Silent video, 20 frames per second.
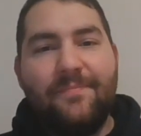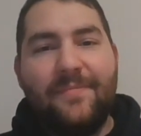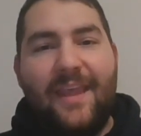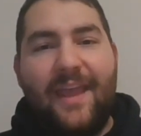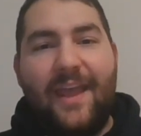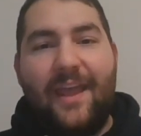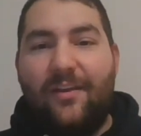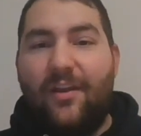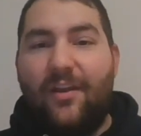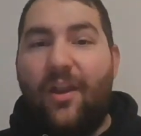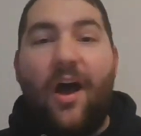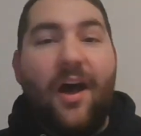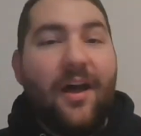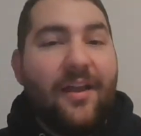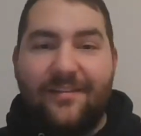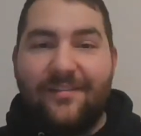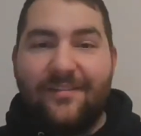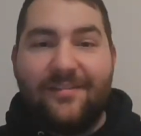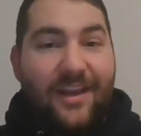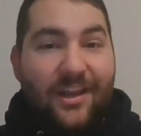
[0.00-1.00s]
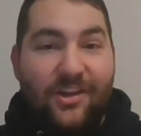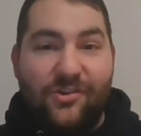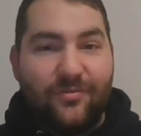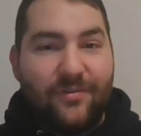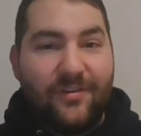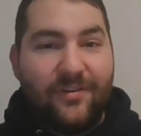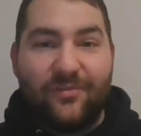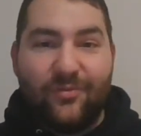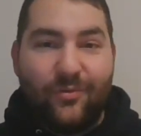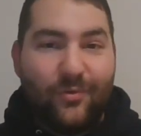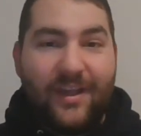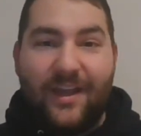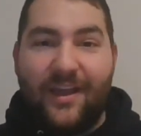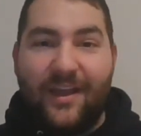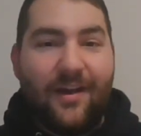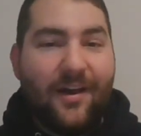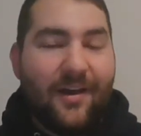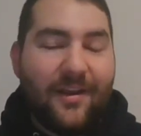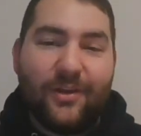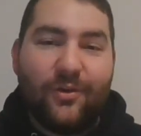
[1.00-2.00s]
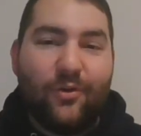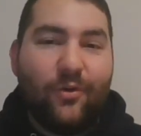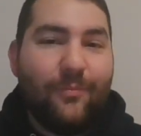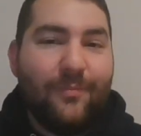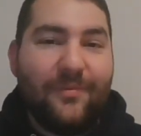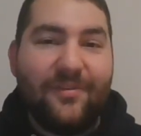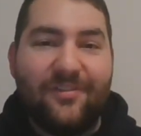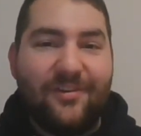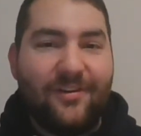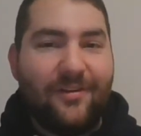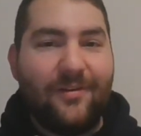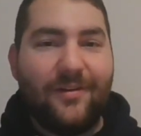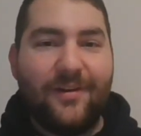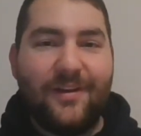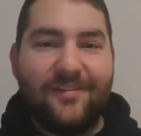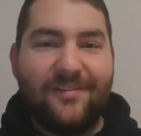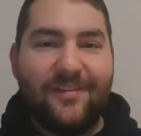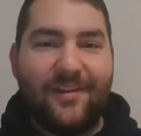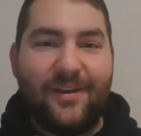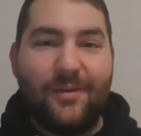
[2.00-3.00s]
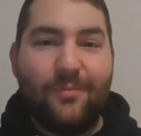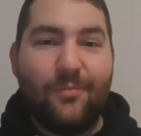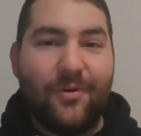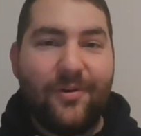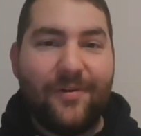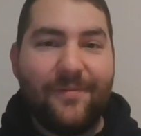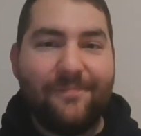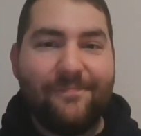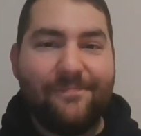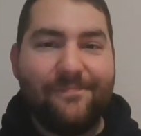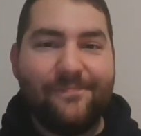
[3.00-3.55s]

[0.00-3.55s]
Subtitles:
and not dangerous or chaotic or mysterious anymore.